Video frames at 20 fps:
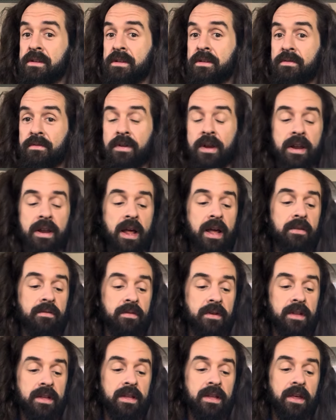right, I
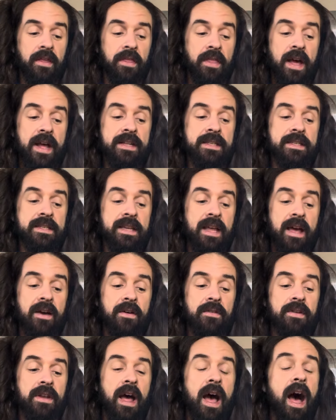really like that
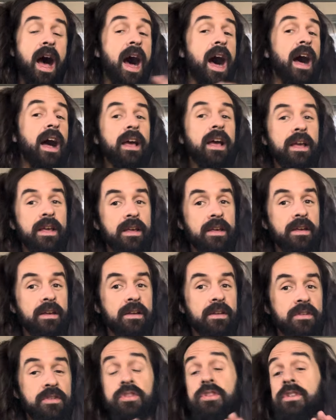sound.
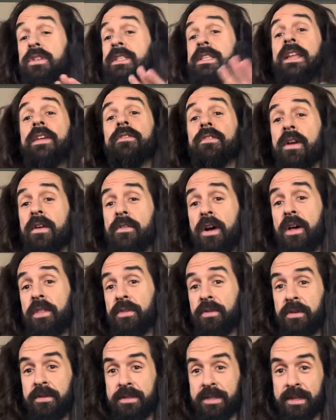Stevie Ray Vaughan
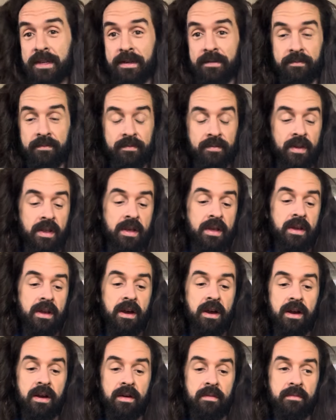throws it in,
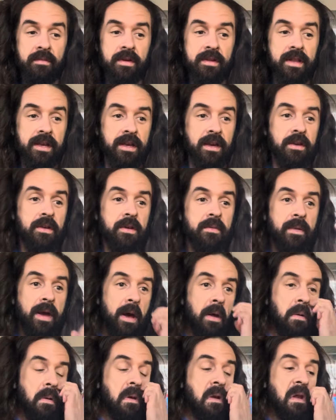like a good
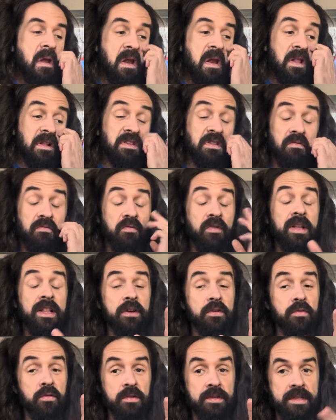amount, and it's a
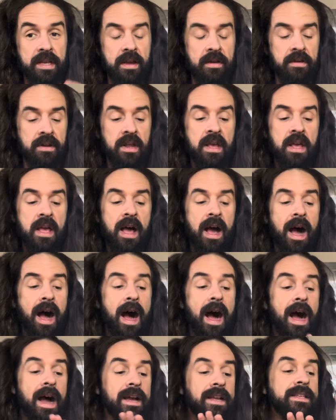really cool sound.
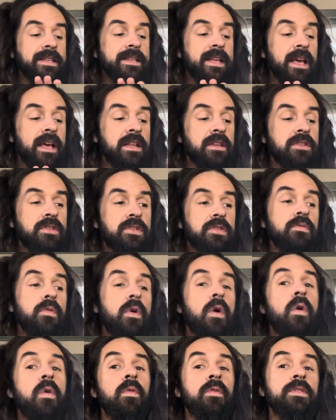I tend
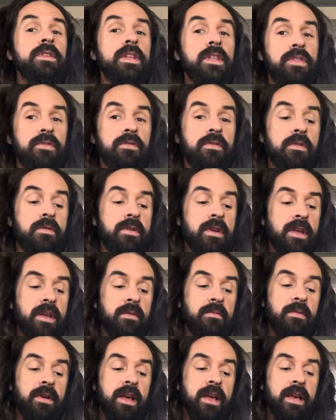to only throw it
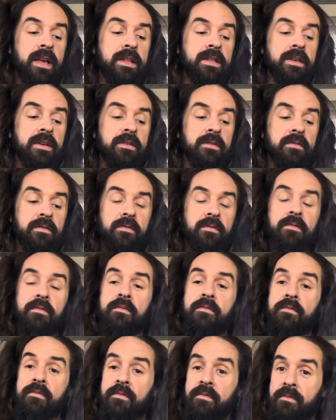in when I get to
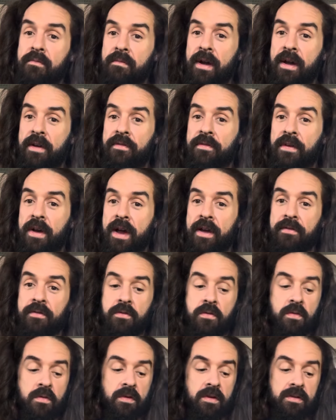my 5
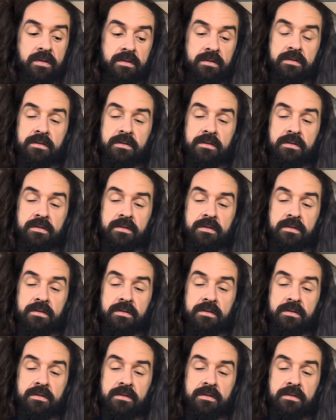chord,